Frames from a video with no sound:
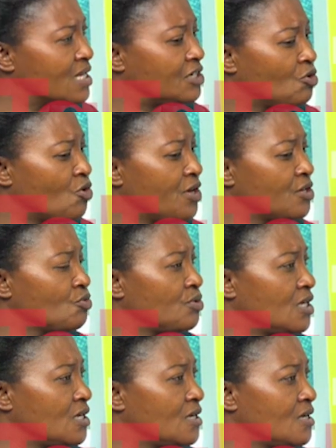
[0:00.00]
go into
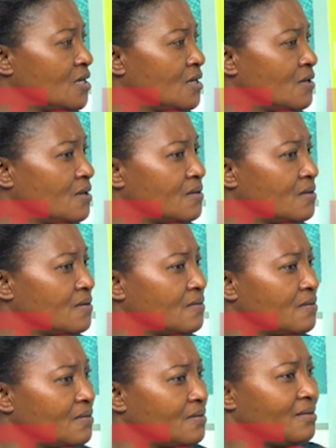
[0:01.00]

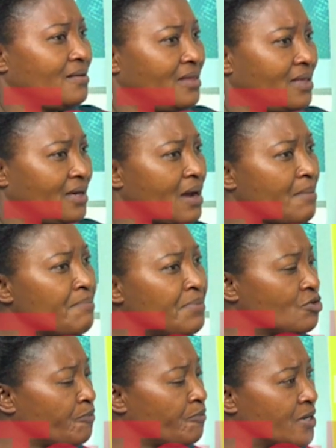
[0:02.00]
the cabinet
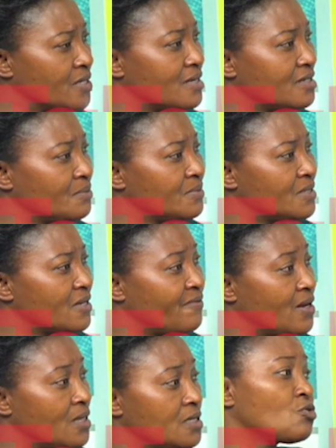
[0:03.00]
of President Museveni,
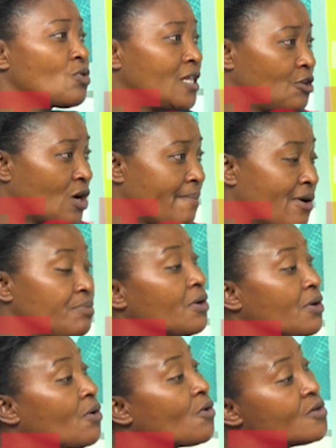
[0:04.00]
this is what they talk about,
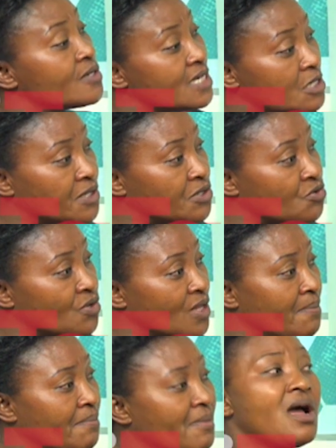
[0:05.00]
because he speaks to them
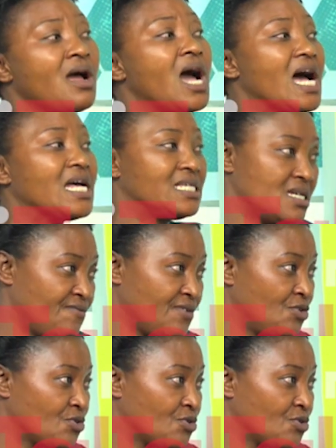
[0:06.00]
as individuals.